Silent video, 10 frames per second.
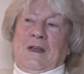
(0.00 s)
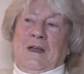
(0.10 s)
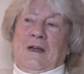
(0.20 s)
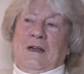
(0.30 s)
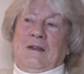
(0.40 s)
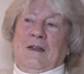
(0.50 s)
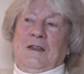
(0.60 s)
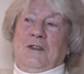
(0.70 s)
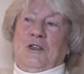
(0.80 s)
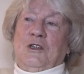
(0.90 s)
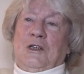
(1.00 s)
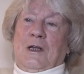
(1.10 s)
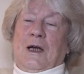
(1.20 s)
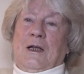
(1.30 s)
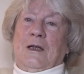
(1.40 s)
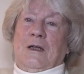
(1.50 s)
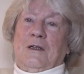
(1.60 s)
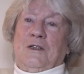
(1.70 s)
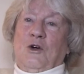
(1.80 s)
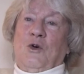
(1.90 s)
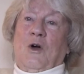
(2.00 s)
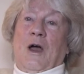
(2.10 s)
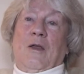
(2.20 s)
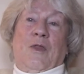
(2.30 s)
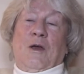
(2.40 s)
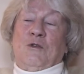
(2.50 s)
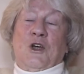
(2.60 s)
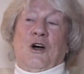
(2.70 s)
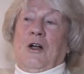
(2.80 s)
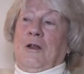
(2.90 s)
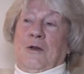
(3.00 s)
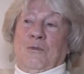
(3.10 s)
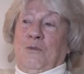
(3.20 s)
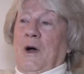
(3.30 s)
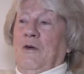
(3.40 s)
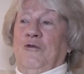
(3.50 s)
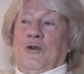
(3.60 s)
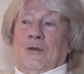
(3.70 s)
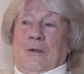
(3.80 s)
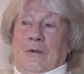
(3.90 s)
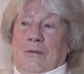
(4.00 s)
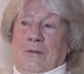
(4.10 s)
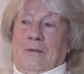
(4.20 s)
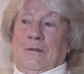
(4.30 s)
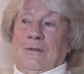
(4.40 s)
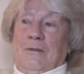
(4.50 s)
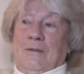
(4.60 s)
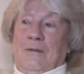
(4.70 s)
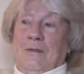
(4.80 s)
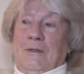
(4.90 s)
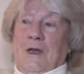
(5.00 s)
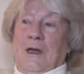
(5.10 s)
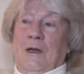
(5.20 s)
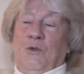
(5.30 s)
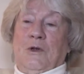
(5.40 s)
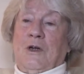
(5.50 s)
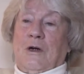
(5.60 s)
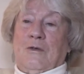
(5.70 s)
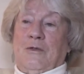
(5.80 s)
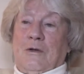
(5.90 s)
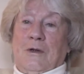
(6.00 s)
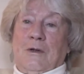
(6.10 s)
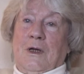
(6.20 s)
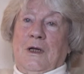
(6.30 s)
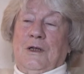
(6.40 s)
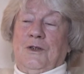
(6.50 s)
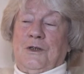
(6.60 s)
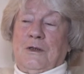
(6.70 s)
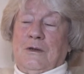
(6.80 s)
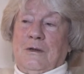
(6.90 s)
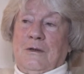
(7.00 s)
Yeah, he used to call Alan. So it was all by phone, and he would talk for ages,